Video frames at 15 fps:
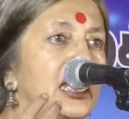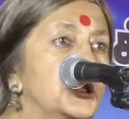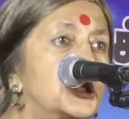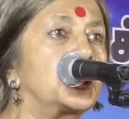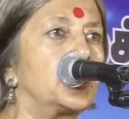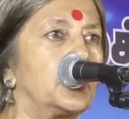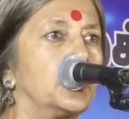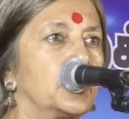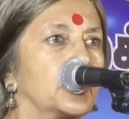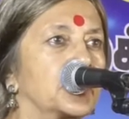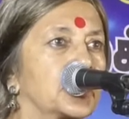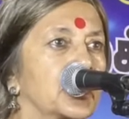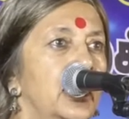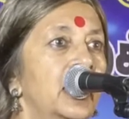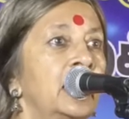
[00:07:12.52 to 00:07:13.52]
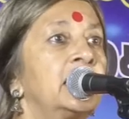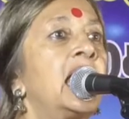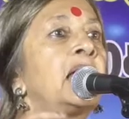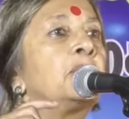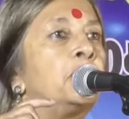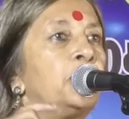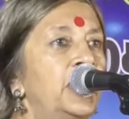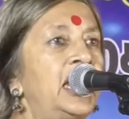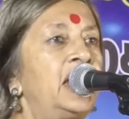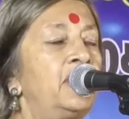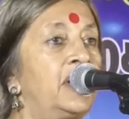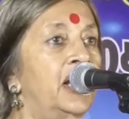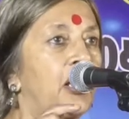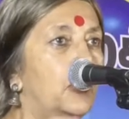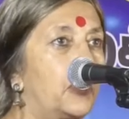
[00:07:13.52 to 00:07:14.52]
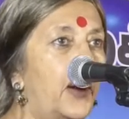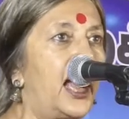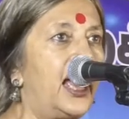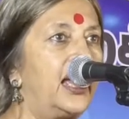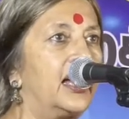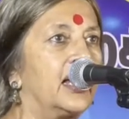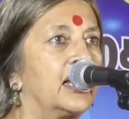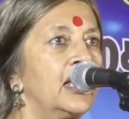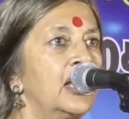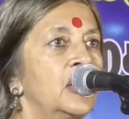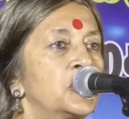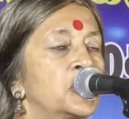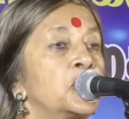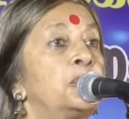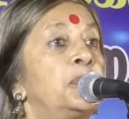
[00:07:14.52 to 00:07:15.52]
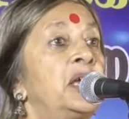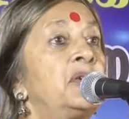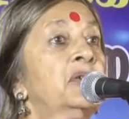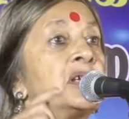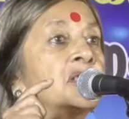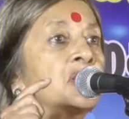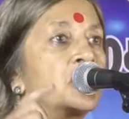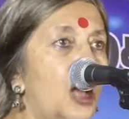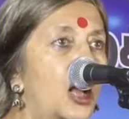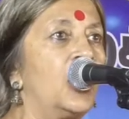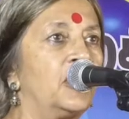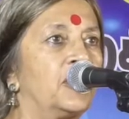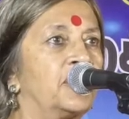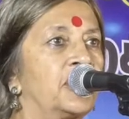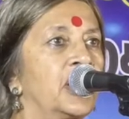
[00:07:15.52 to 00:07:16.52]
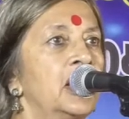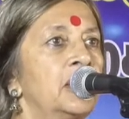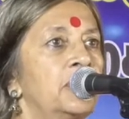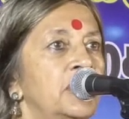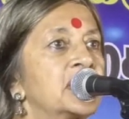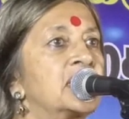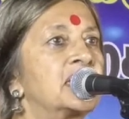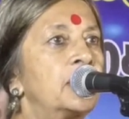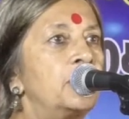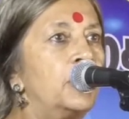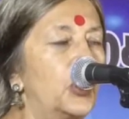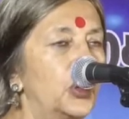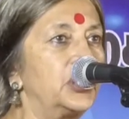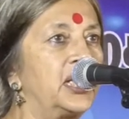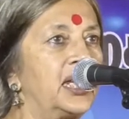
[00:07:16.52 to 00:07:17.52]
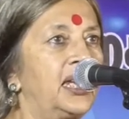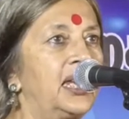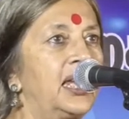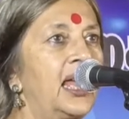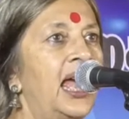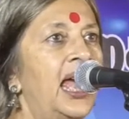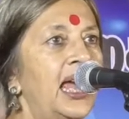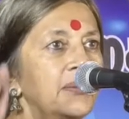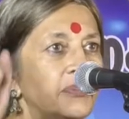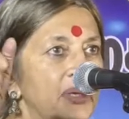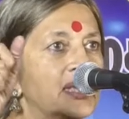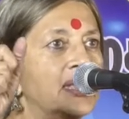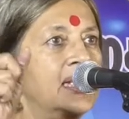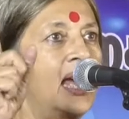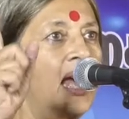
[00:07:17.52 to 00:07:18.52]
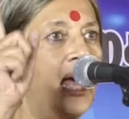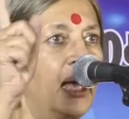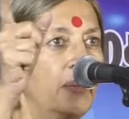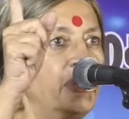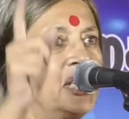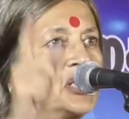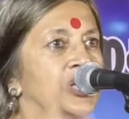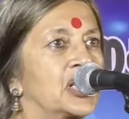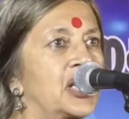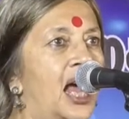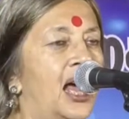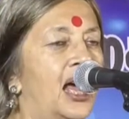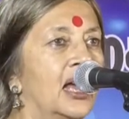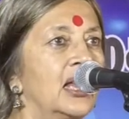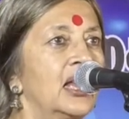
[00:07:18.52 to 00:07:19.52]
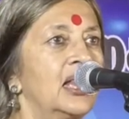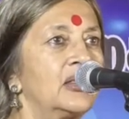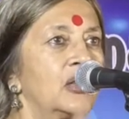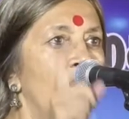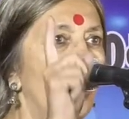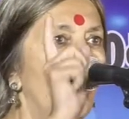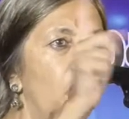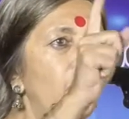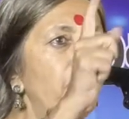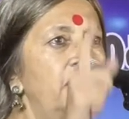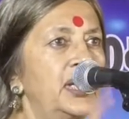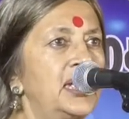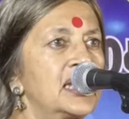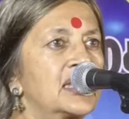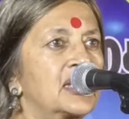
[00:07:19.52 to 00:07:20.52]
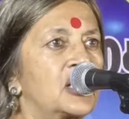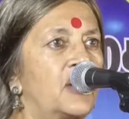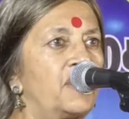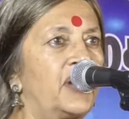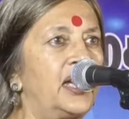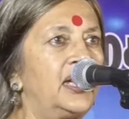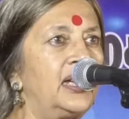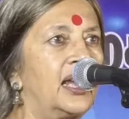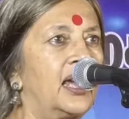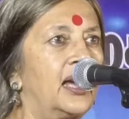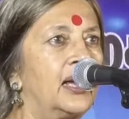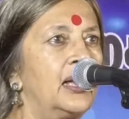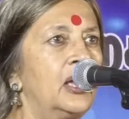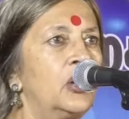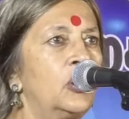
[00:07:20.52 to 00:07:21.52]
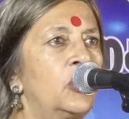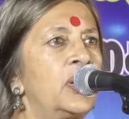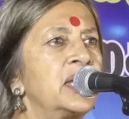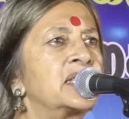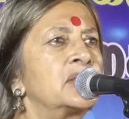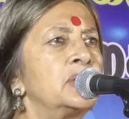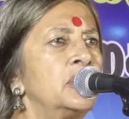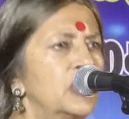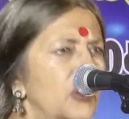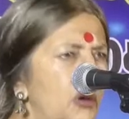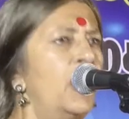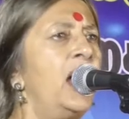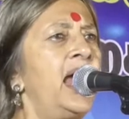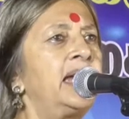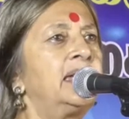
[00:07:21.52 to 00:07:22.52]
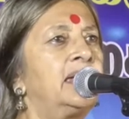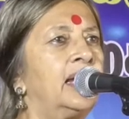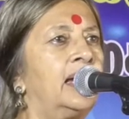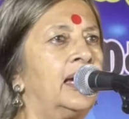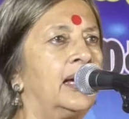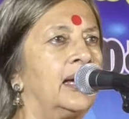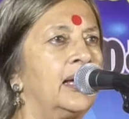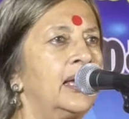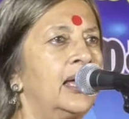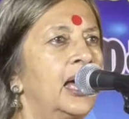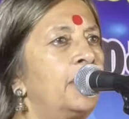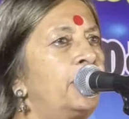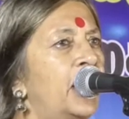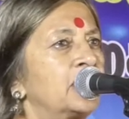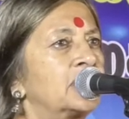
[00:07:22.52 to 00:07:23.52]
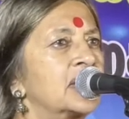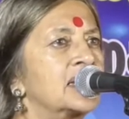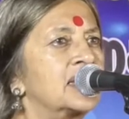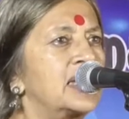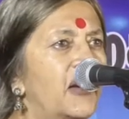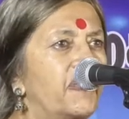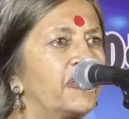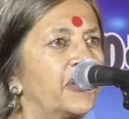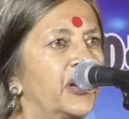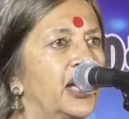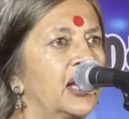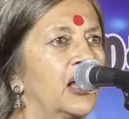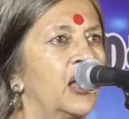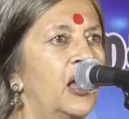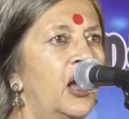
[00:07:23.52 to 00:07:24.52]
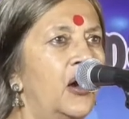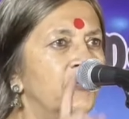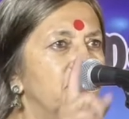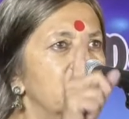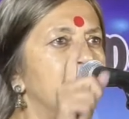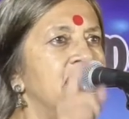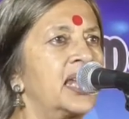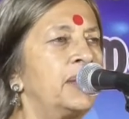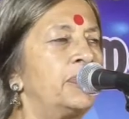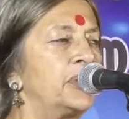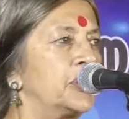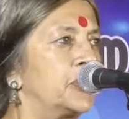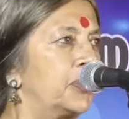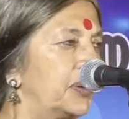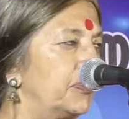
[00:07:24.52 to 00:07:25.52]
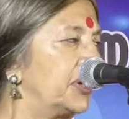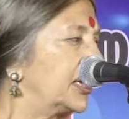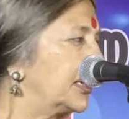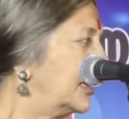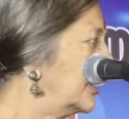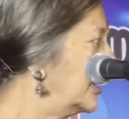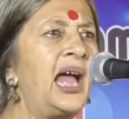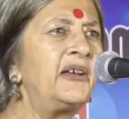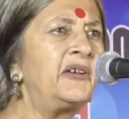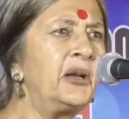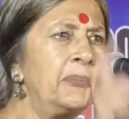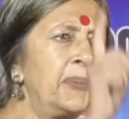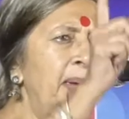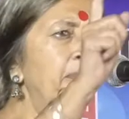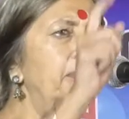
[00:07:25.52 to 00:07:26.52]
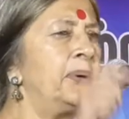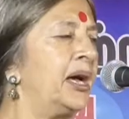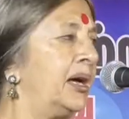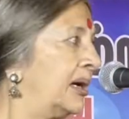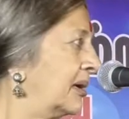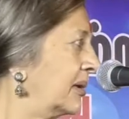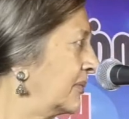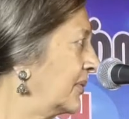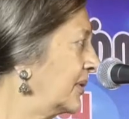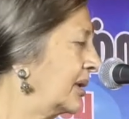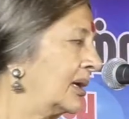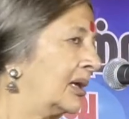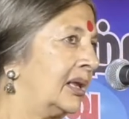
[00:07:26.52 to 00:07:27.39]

issues that we require to be resolved, Mr. Modi and Mr. Amit Shah, the Home Minister of India, who has no idea about the suffering of disabled women. I remember